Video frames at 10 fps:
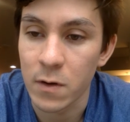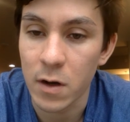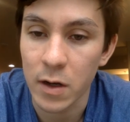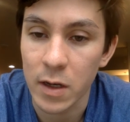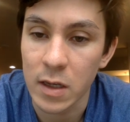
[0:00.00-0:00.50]

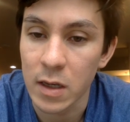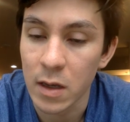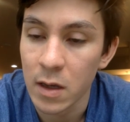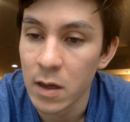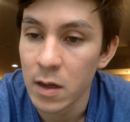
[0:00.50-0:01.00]

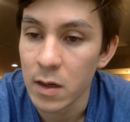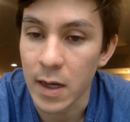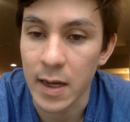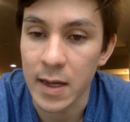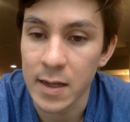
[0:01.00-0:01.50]
hockey
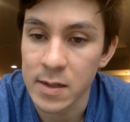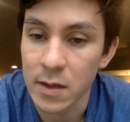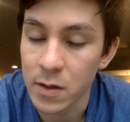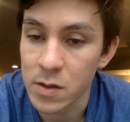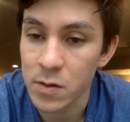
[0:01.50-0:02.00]
guy is a
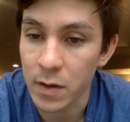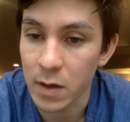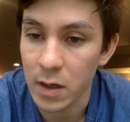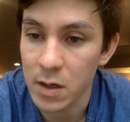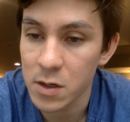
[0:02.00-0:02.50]
good strength
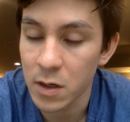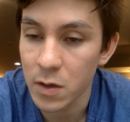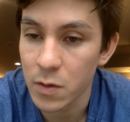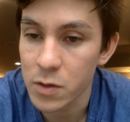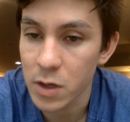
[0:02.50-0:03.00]
and conditioning
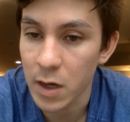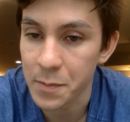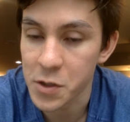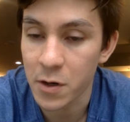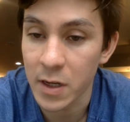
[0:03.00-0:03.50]
coach?
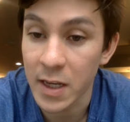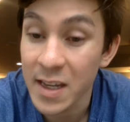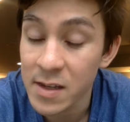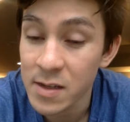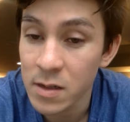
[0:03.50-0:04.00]
I'm sure he
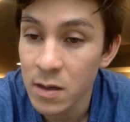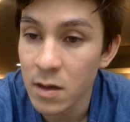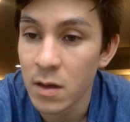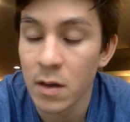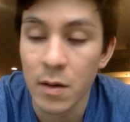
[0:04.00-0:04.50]
is.
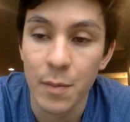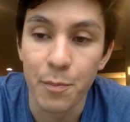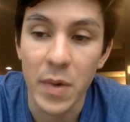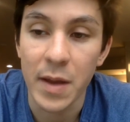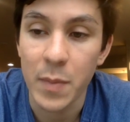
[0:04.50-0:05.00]

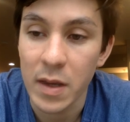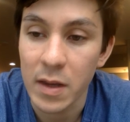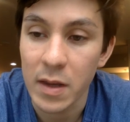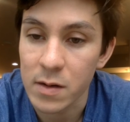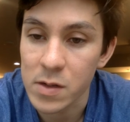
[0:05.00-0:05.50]
My
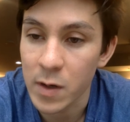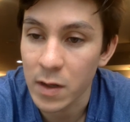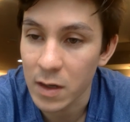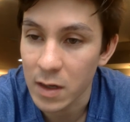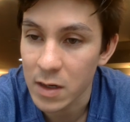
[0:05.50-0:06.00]
opinion on
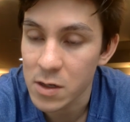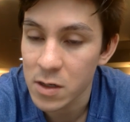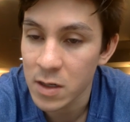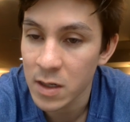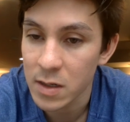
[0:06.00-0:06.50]
strength and
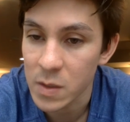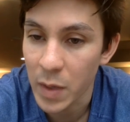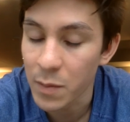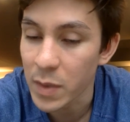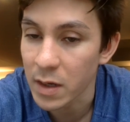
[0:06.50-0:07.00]
conditioning,
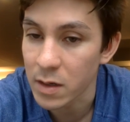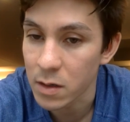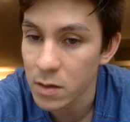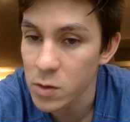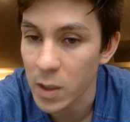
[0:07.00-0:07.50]
despite being a
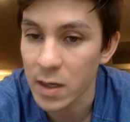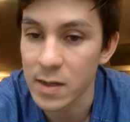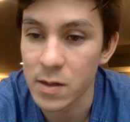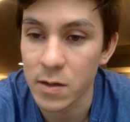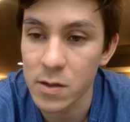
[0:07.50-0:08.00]
trained
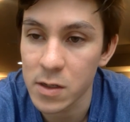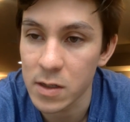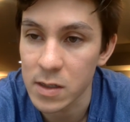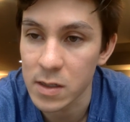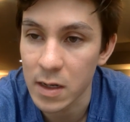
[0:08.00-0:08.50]

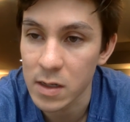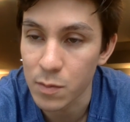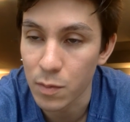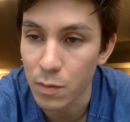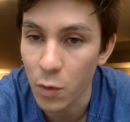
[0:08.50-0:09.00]
kinesiologist, is that it's
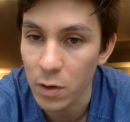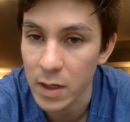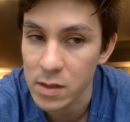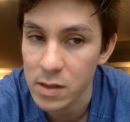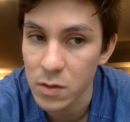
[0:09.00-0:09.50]
more or
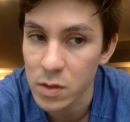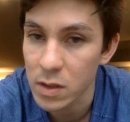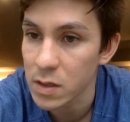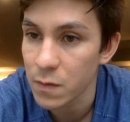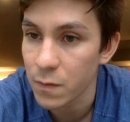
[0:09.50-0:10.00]
less
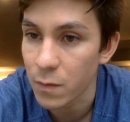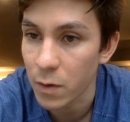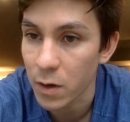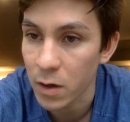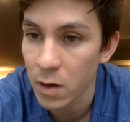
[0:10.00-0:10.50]
useless
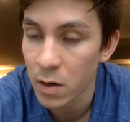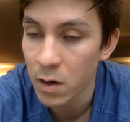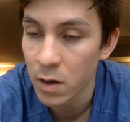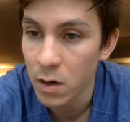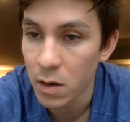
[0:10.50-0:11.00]
for
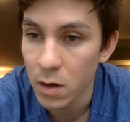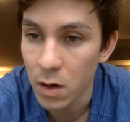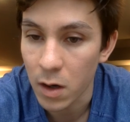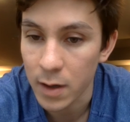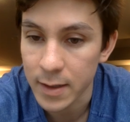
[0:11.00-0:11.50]

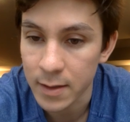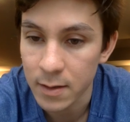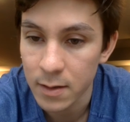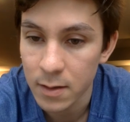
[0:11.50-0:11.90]
hockey.